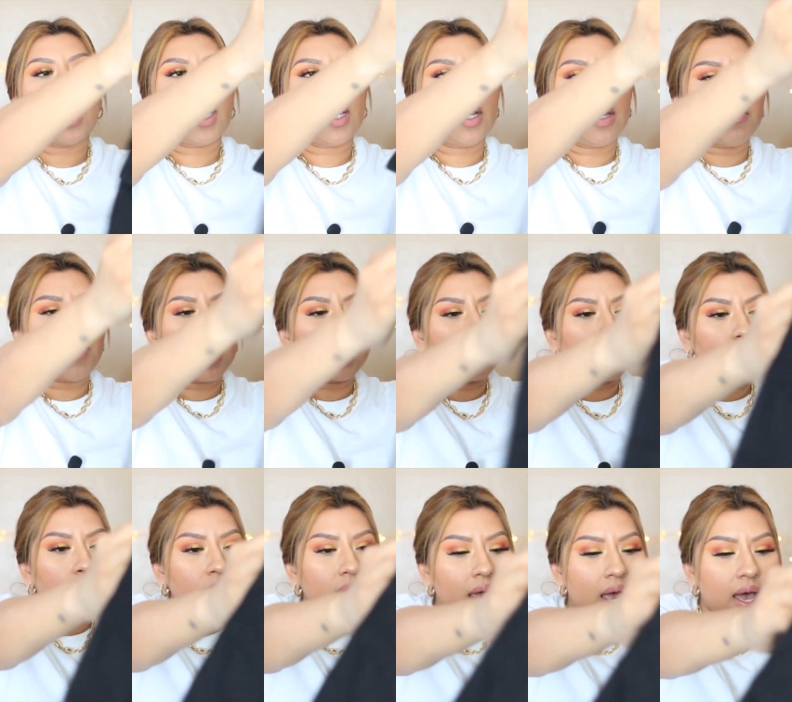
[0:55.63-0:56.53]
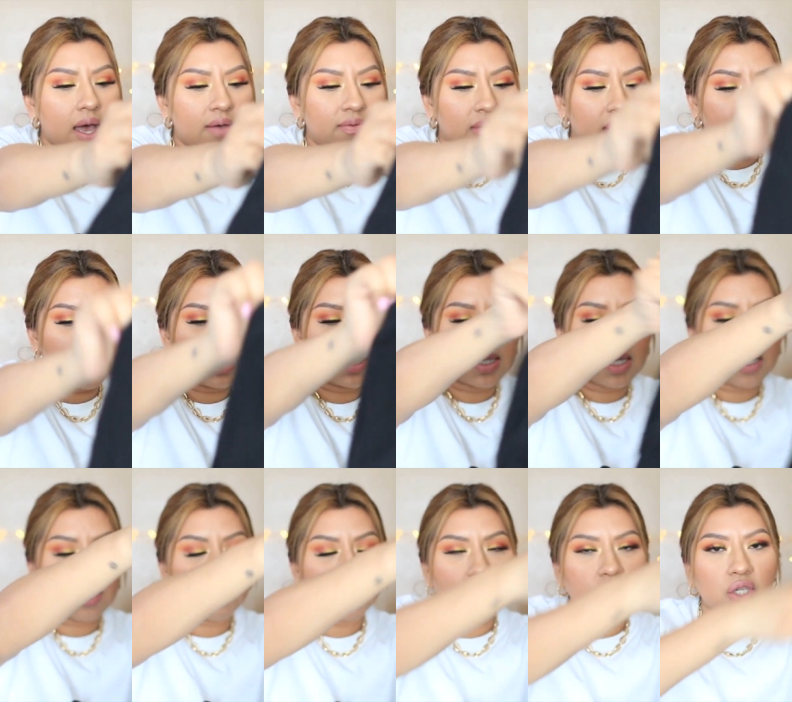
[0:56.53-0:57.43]
um, i don't have a
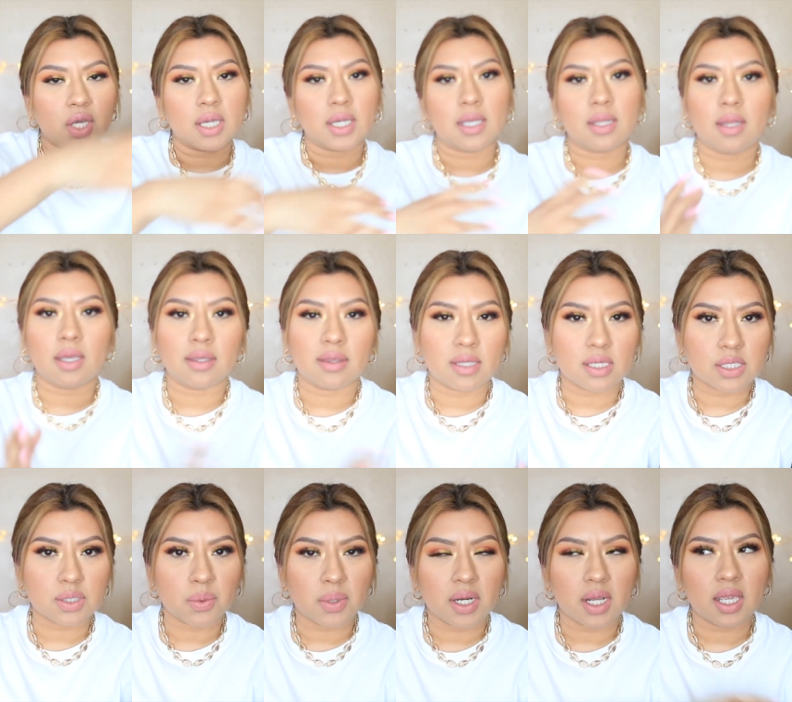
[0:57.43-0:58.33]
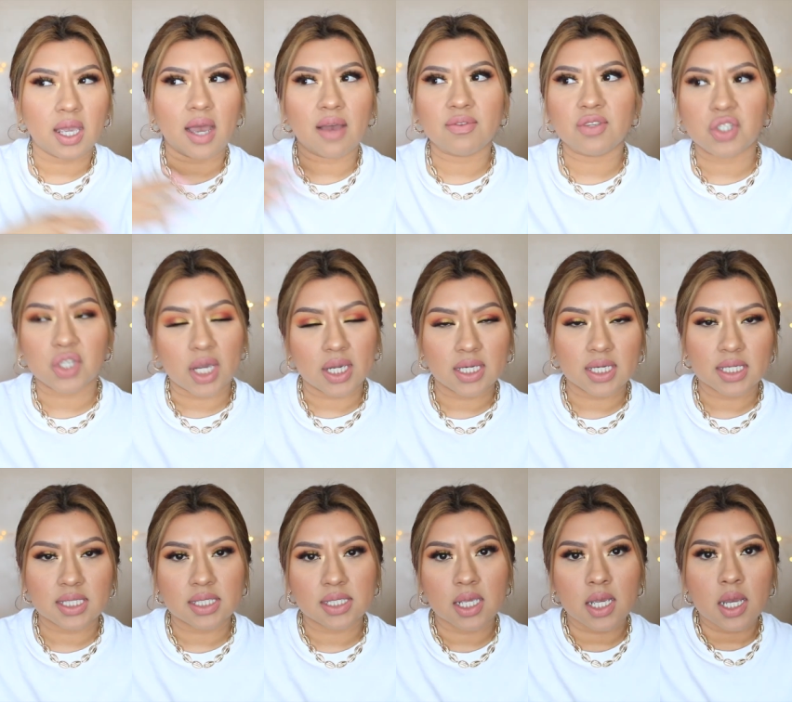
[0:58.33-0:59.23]
denim jacket like this one i have
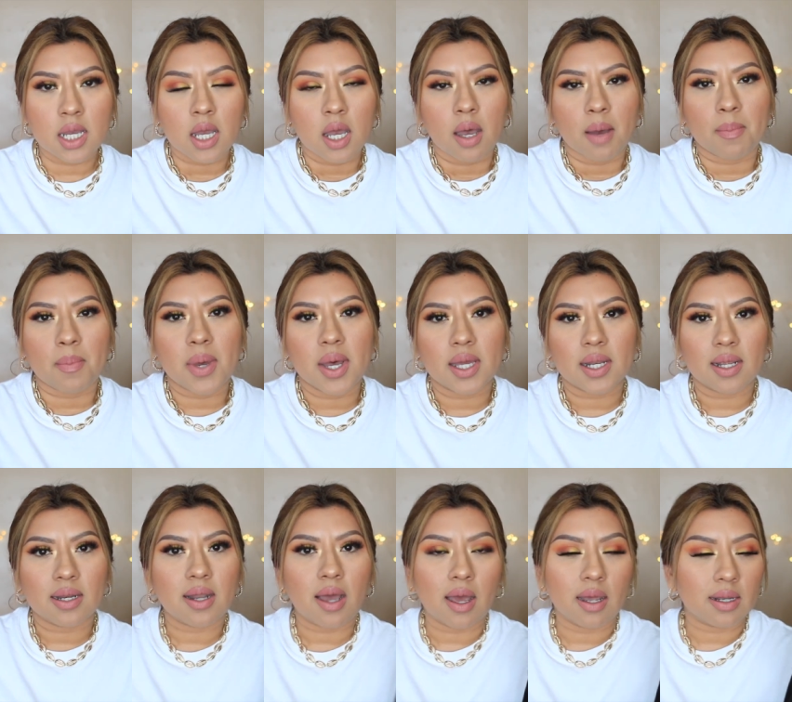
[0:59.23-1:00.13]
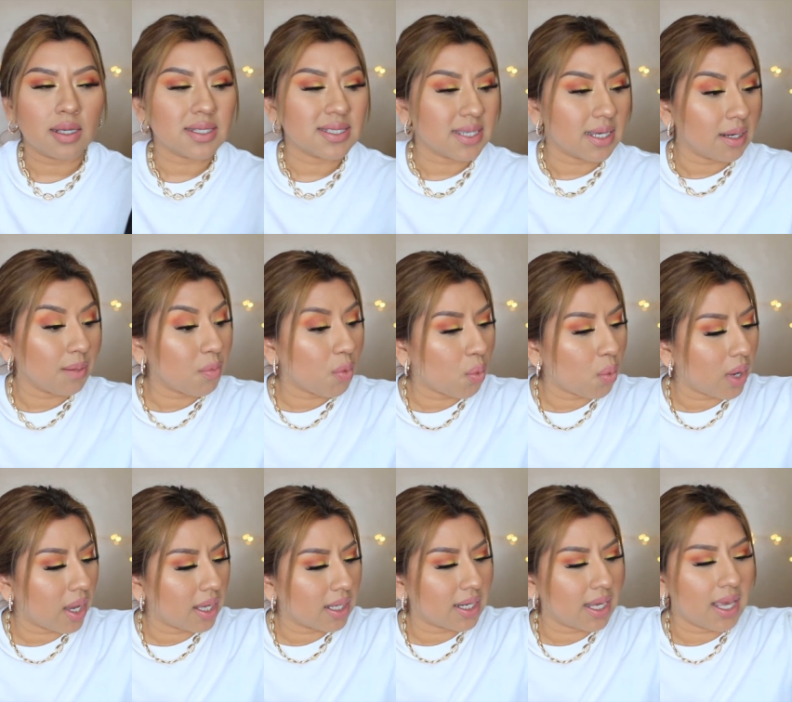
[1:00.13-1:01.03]
jackets but not a denim
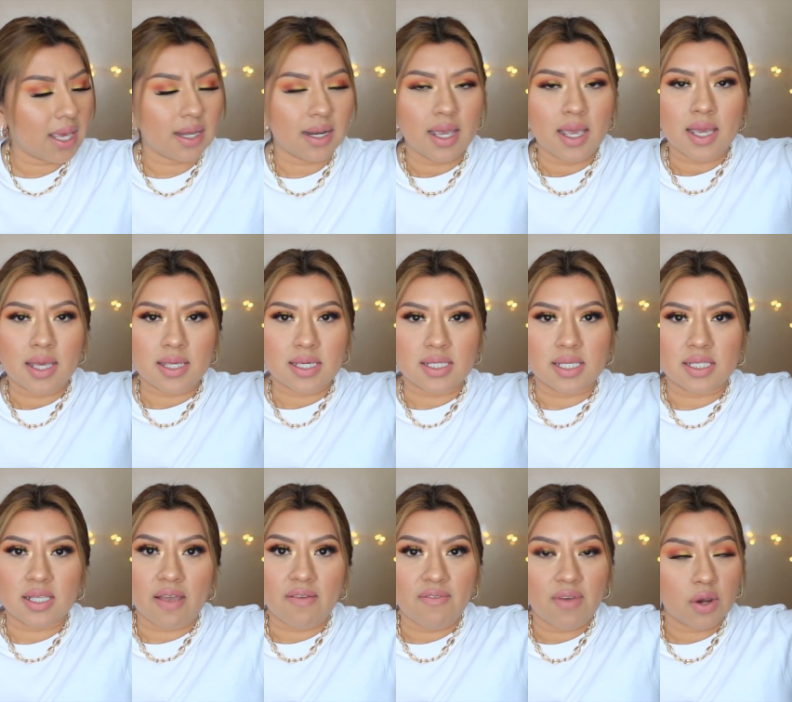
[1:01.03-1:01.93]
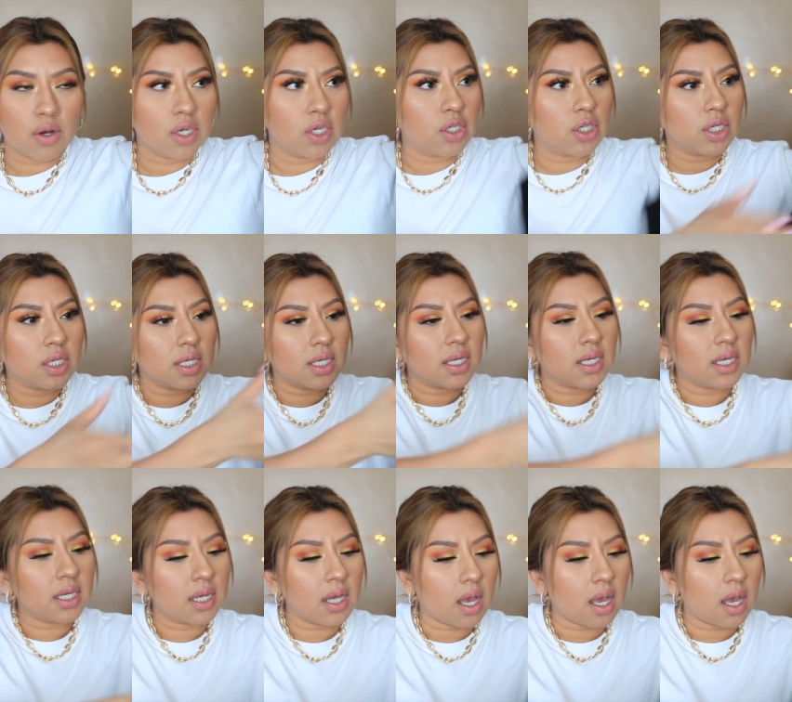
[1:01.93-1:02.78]
one and this is a very good